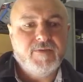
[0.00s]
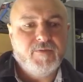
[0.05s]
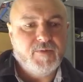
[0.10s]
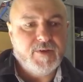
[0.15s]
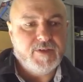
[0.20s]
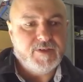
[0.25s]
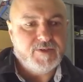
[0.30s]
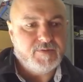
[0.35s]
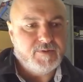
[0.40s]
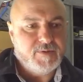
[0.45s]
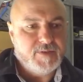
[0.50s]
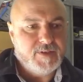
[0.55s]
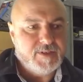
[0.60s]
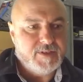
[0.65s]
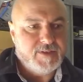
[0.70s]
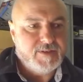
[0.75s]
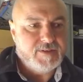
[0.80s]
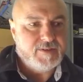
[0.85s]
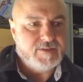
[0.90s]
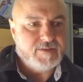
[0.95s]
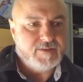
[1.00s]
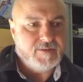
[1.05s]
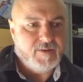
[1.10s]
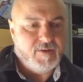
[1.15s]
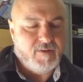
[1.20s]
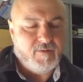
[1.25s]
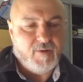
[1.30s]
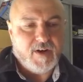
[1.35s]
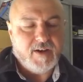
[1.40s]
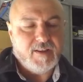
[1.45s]
which was,
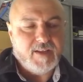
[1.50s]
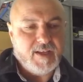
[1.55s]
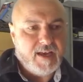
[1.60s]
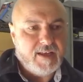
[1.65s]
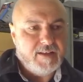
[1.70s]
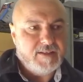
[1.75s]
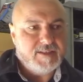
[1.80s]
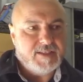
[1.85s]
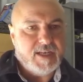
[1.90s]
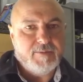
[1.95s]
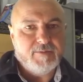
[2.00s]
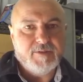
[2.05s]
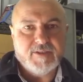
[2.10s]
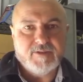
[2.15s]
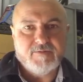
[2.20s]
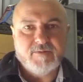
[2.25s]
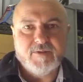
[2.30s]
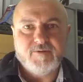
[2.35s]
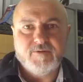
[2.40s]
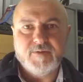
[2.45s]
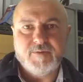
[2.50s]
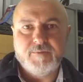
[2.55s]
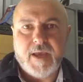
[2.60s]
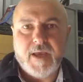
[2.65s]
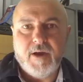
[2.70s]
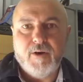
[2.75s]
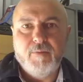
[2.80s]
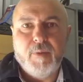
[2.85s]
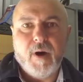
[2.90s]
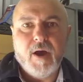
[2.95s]
or one of the other subjects, which was
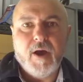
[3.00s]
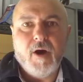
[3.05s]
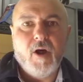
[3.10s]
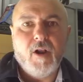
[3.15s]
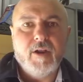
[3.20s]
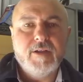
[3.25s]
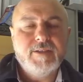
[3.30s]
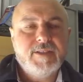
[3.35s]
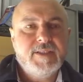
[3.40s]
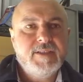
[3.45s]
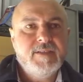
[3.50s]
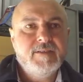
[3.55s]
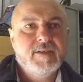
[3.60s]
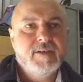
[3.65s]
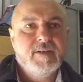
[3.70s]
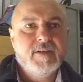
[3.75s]
male biology,